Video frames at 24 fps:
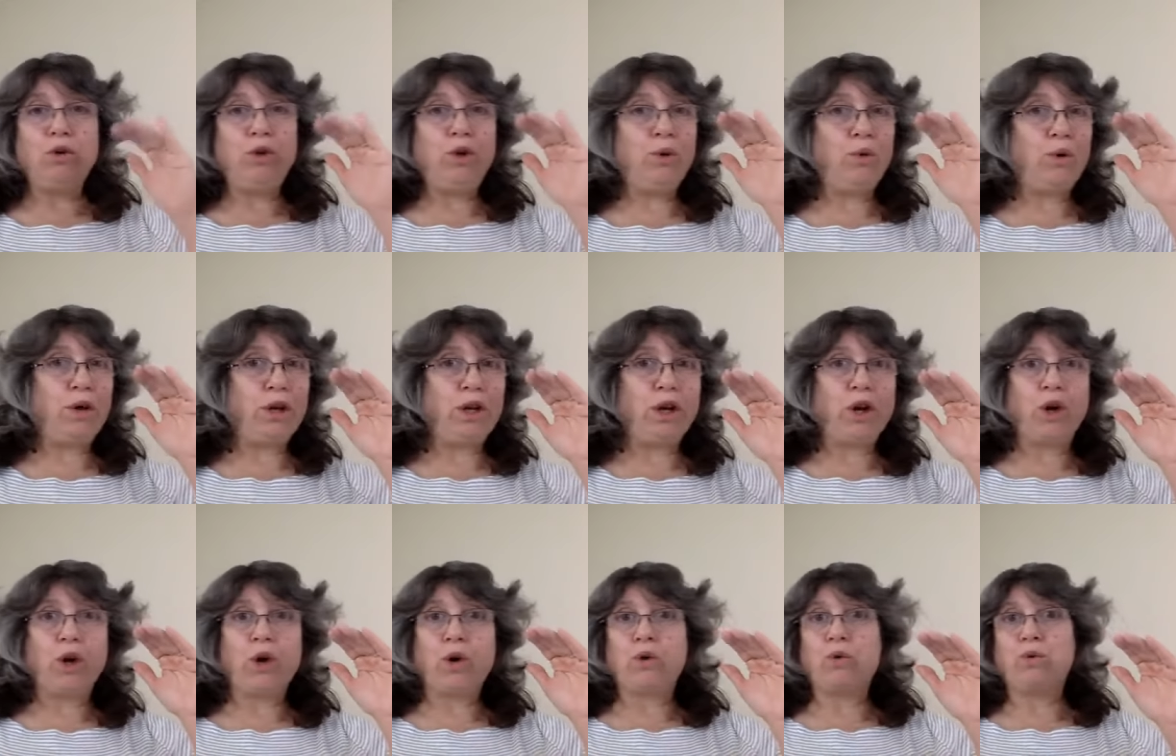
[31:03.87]
you can
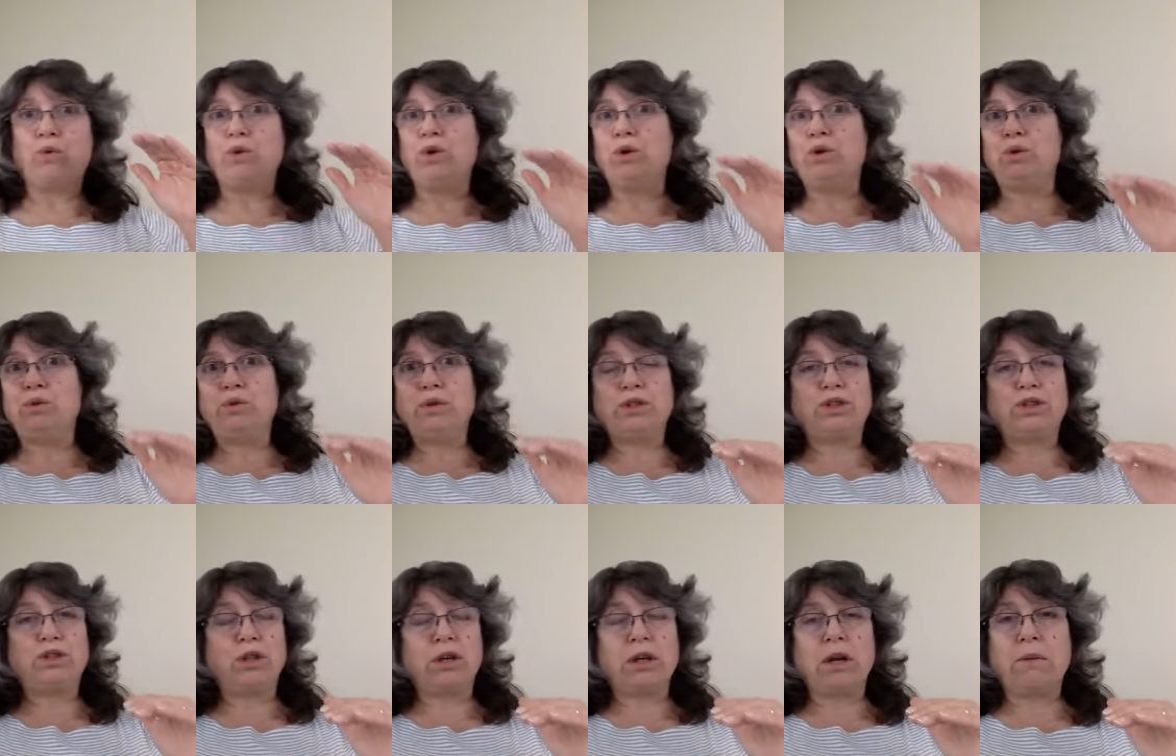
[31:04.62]
accrue a
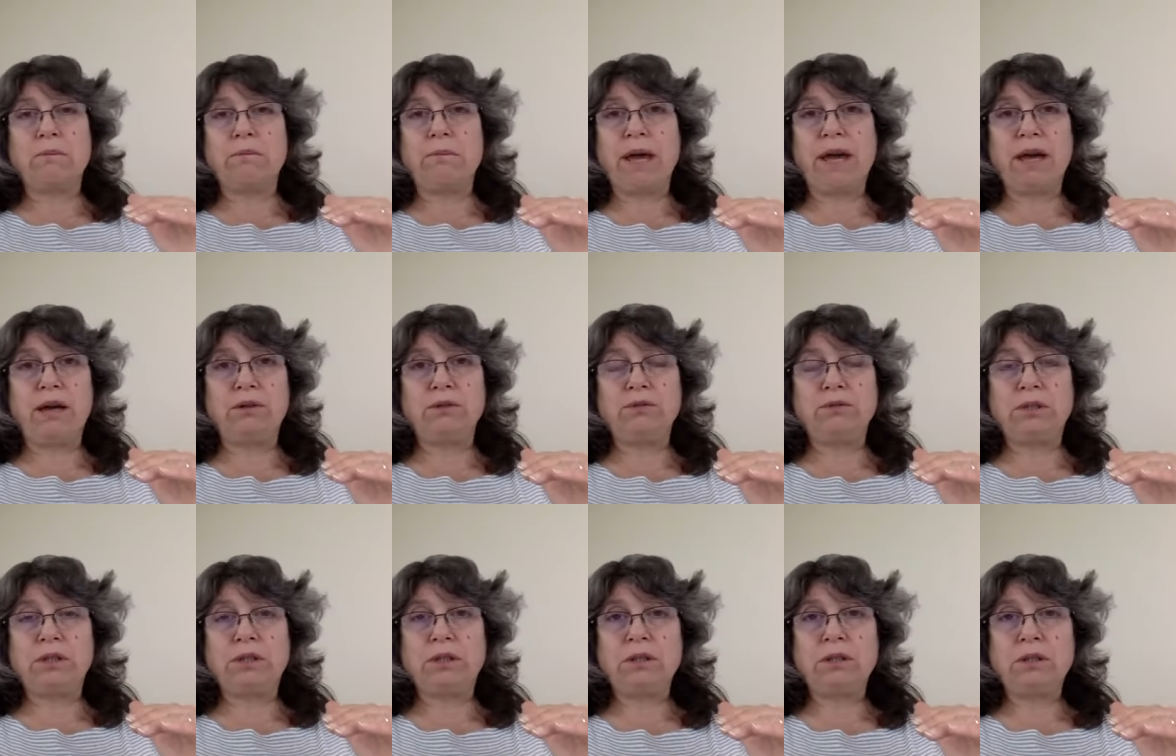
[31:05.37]
certain
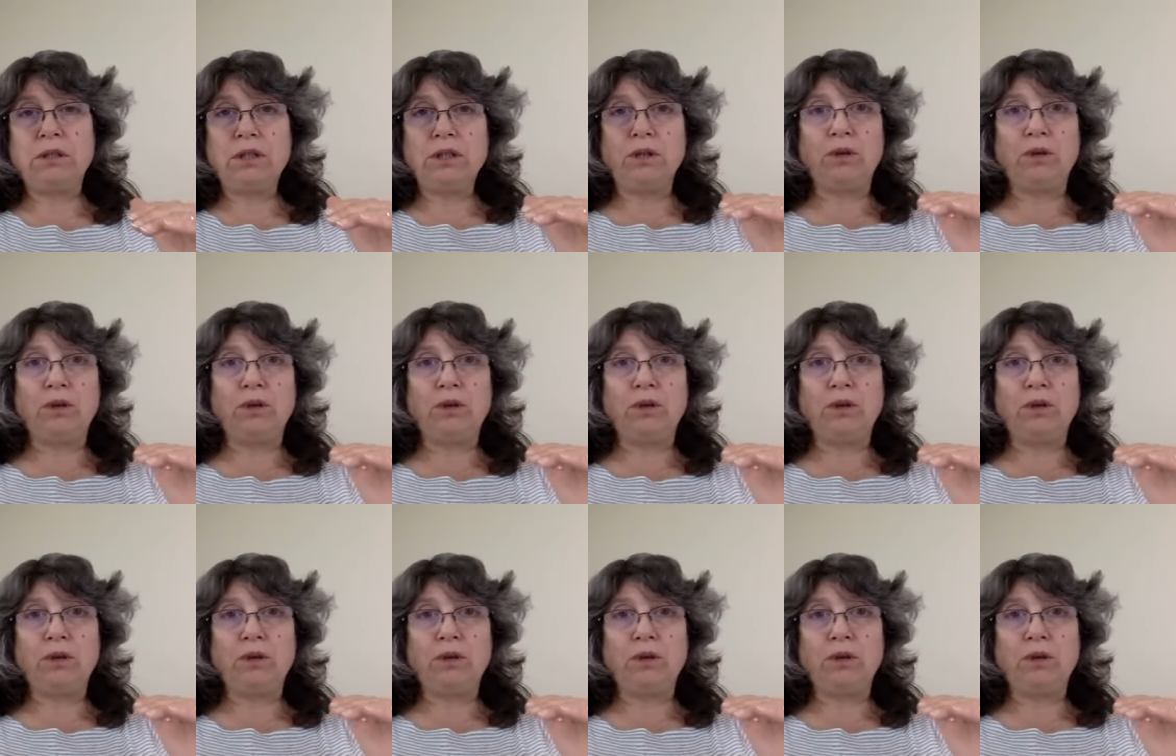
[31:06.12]
amount,